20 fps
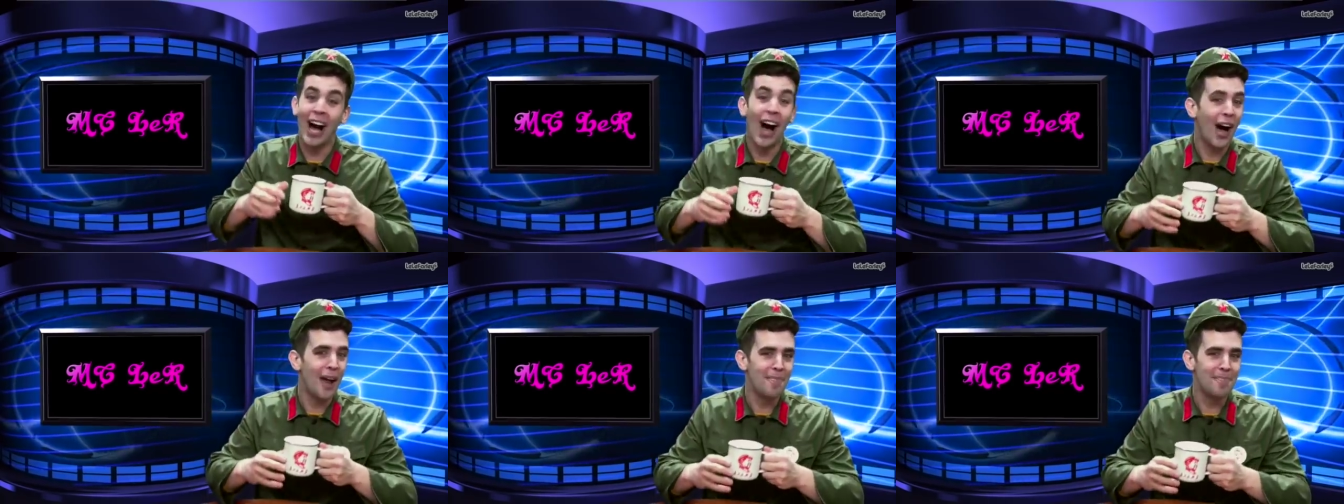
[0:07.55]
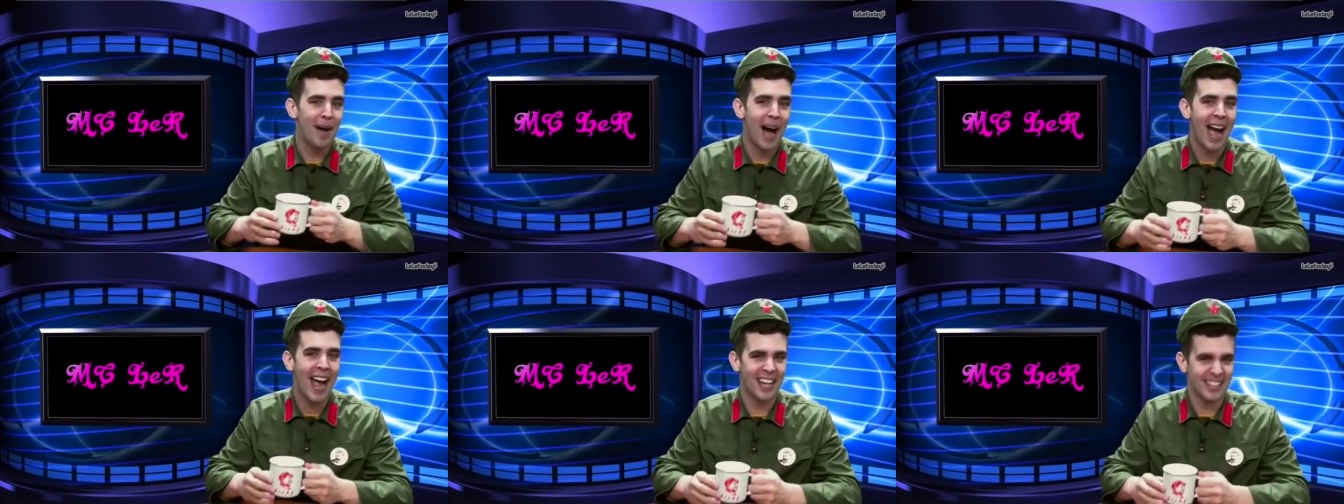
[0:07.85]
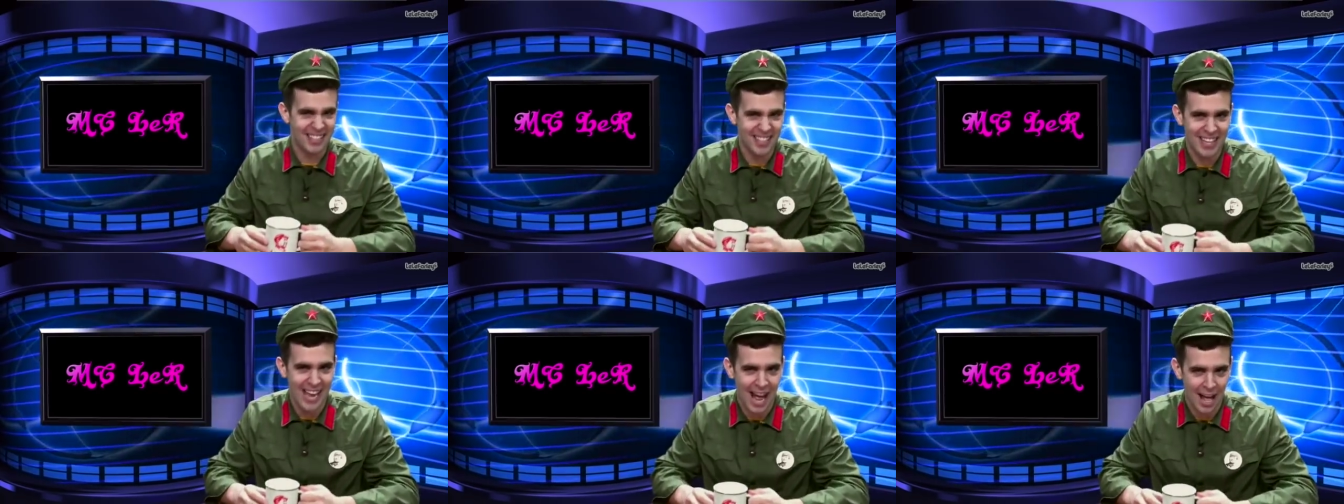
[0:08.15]

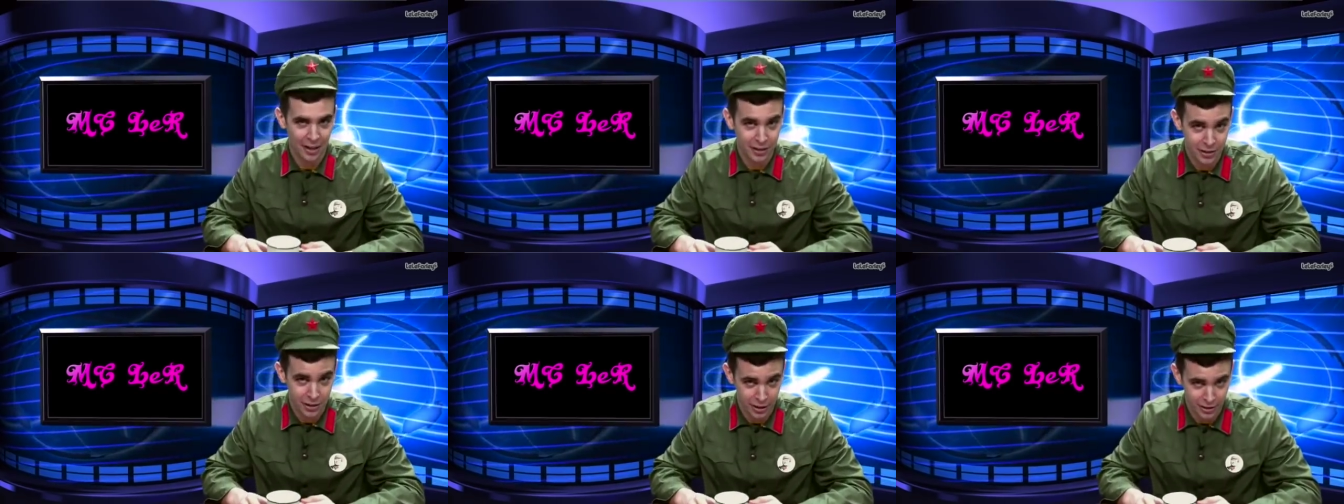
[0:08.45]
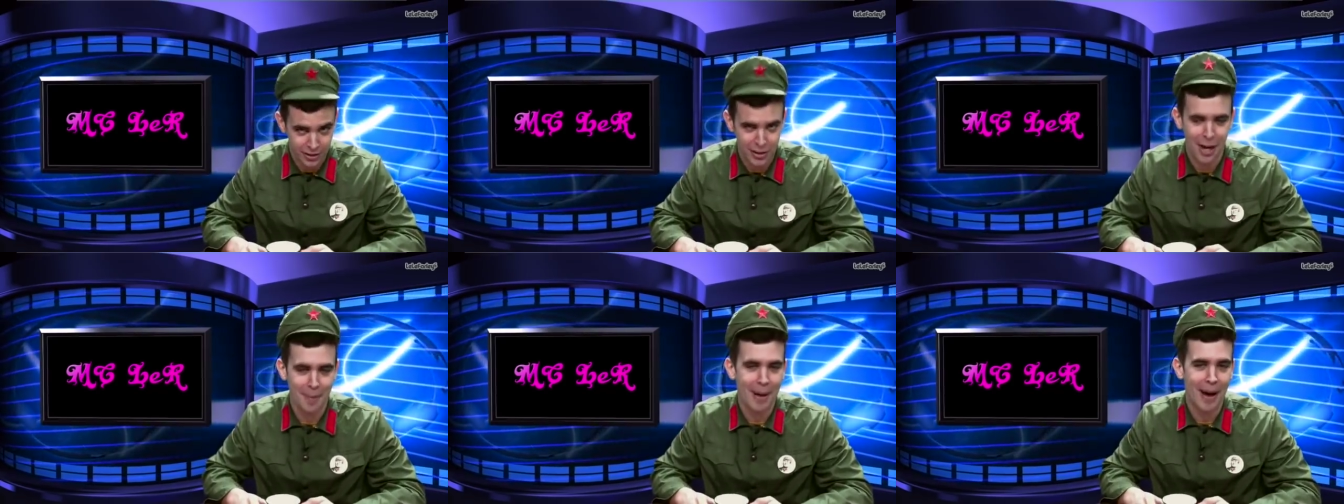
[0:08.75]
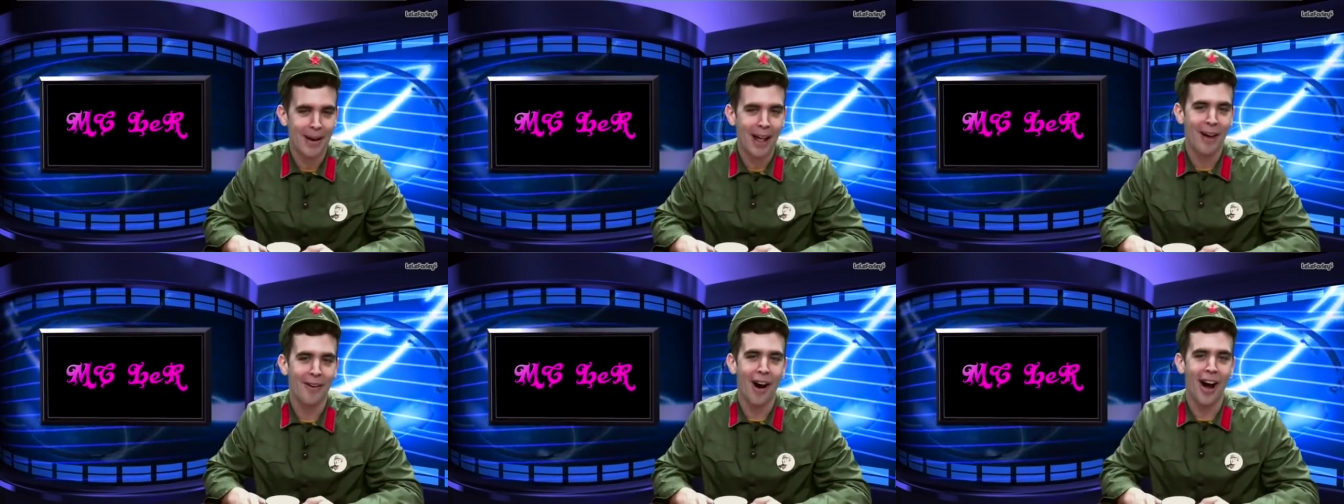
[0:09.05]
unbiased analysis about
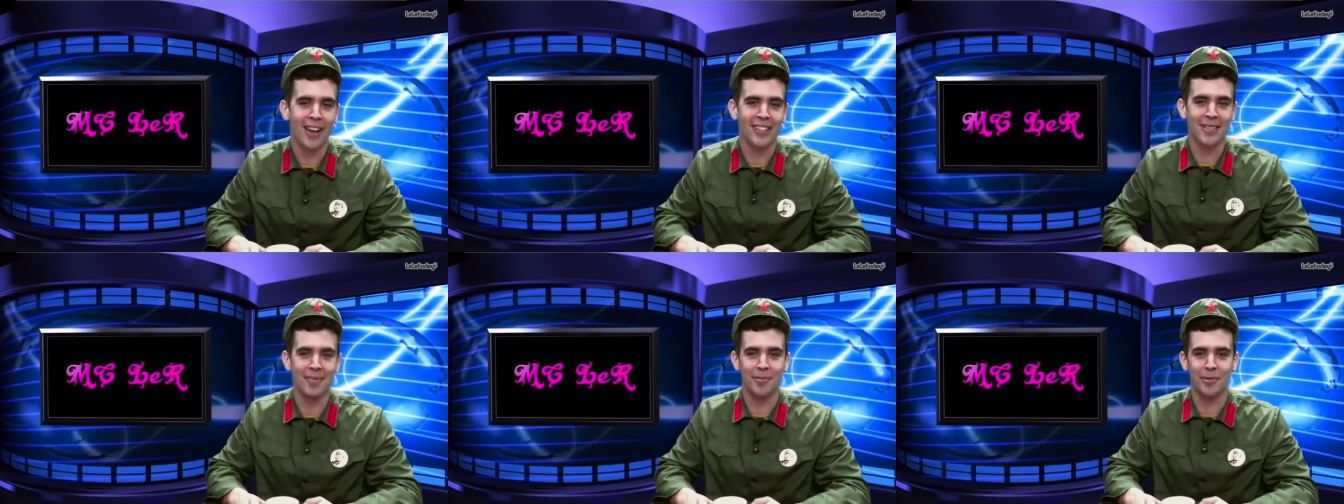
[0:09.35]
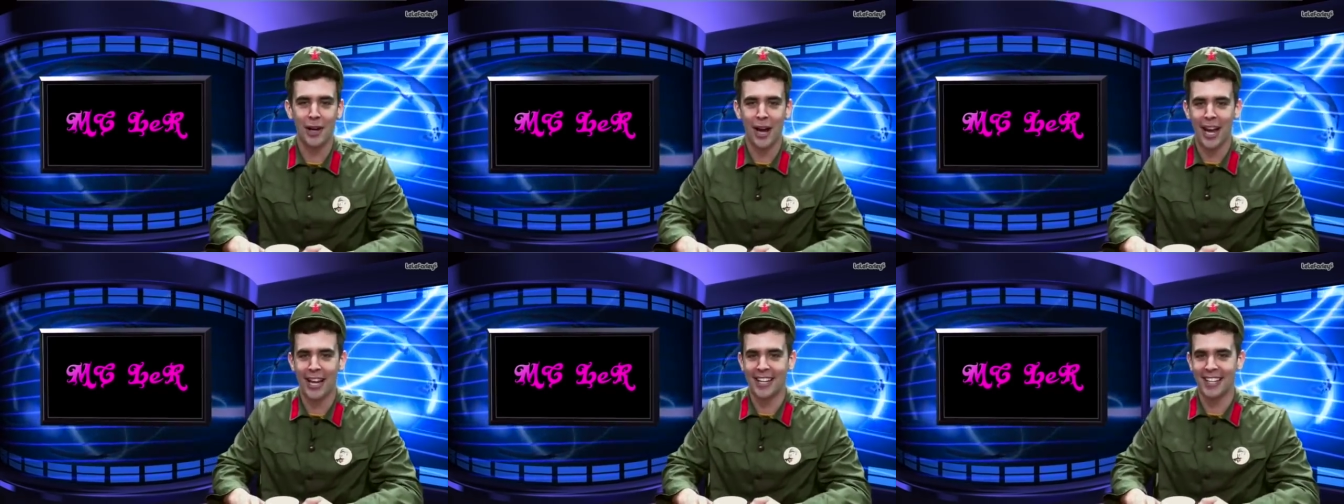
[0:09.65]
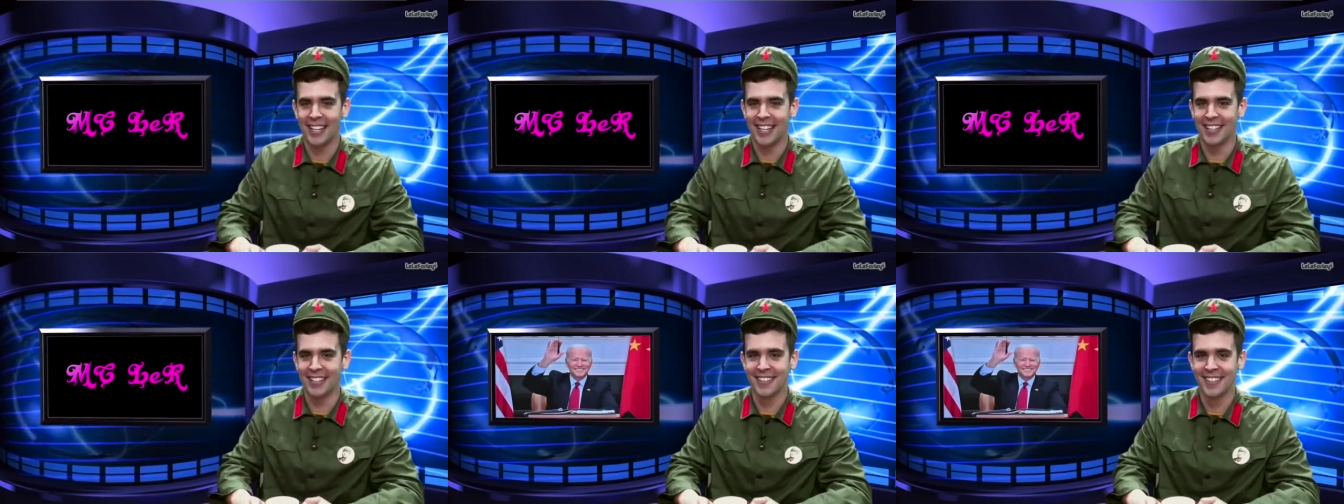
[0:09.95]
how awesome China
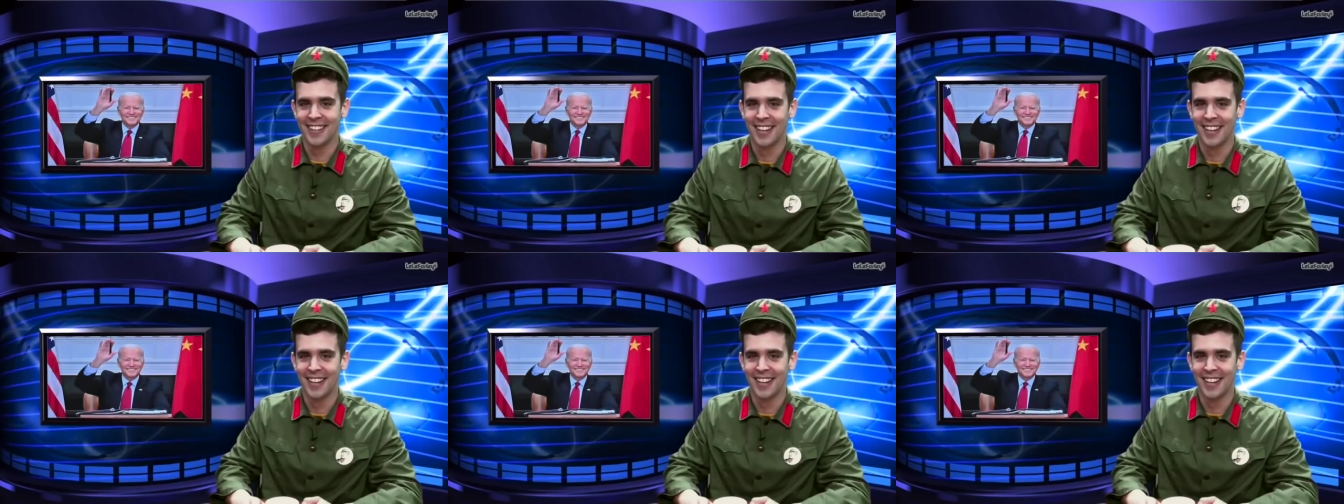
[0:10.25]
is.